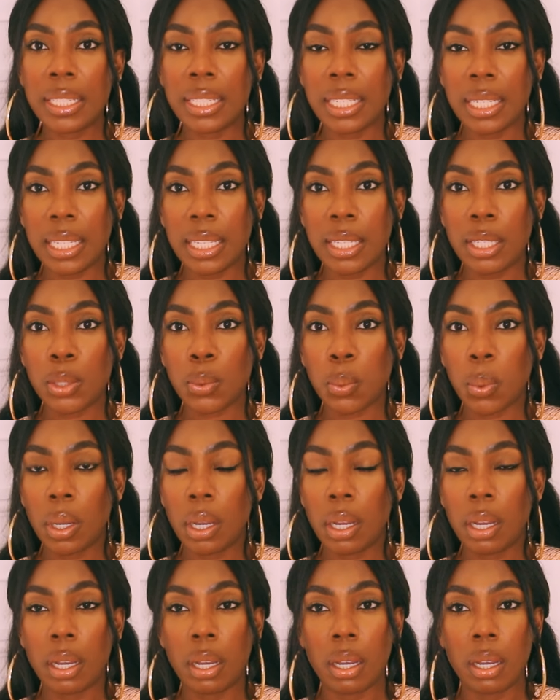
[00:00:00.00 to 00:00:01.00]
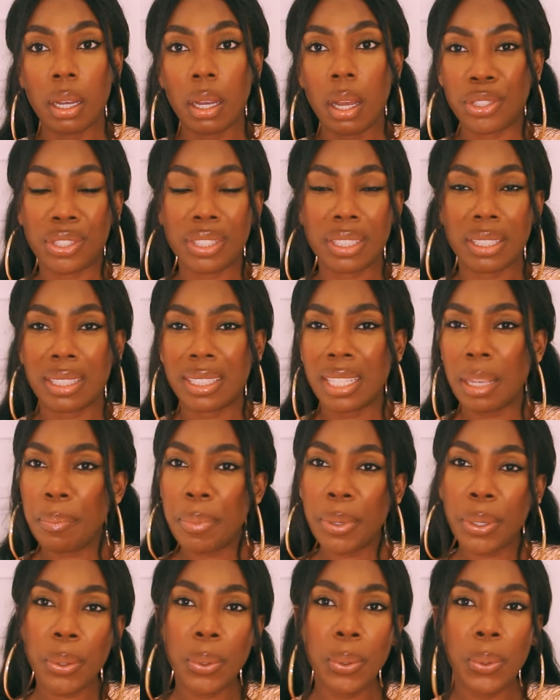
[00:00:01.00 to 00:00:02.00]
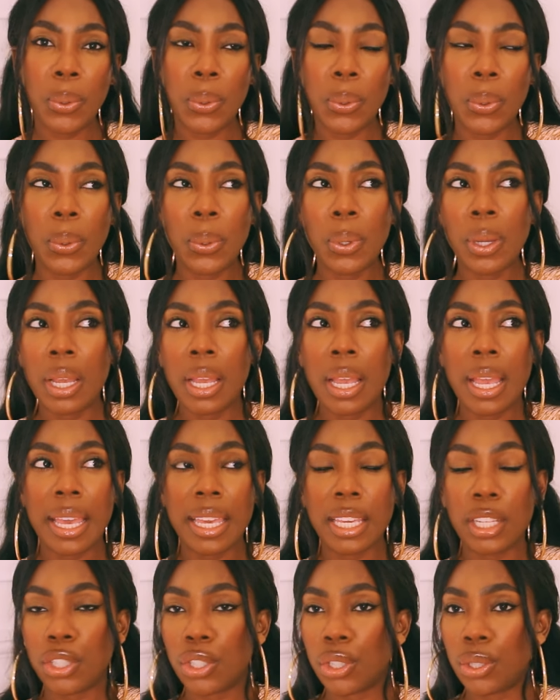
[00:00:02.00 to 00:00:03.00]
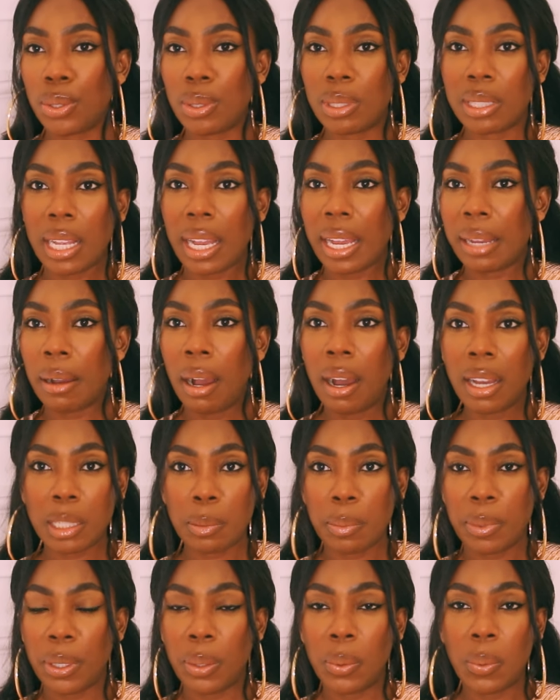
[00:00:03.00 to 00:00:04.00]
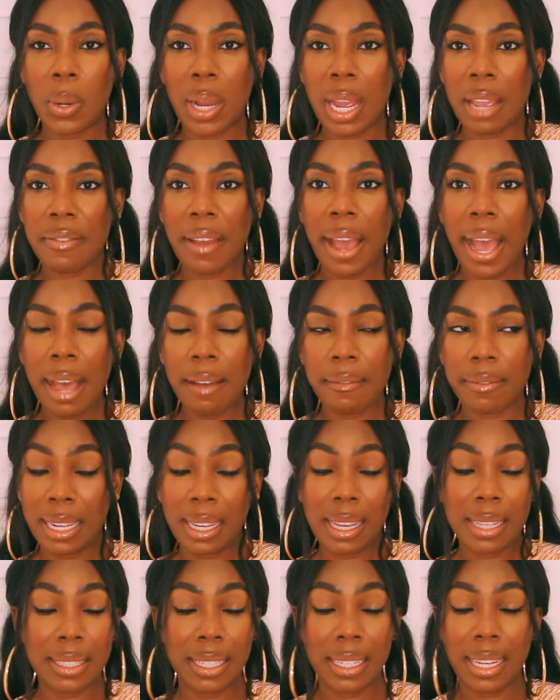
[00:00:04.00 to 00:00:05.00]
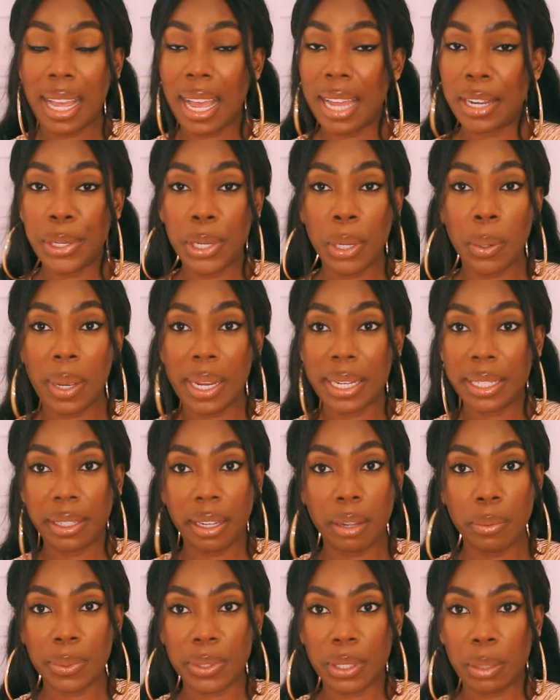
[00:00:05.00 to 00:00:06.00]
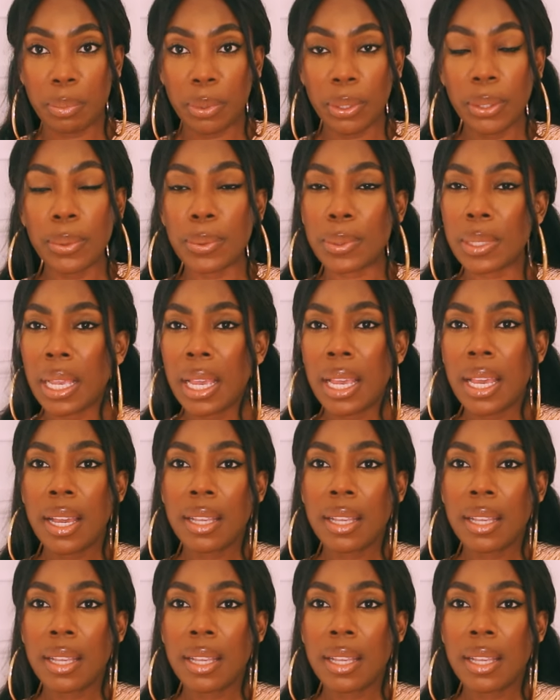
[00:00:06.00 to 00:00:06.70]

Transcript: these were just typical issues that husband and wife have. Like I said, I had no idea it was abuse.